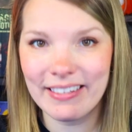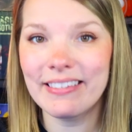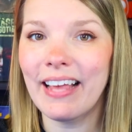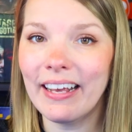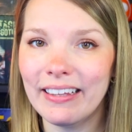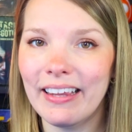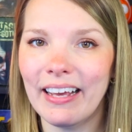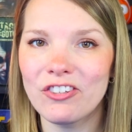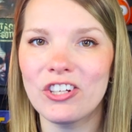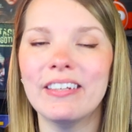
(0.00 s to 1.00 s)
set
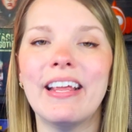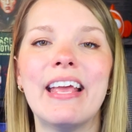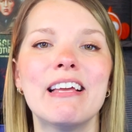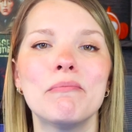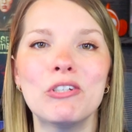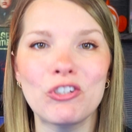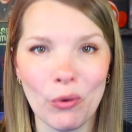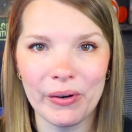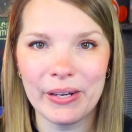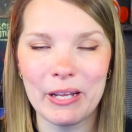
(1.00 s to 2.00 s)
collection and
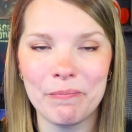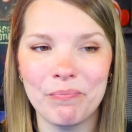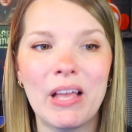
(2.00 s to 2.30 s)
majority.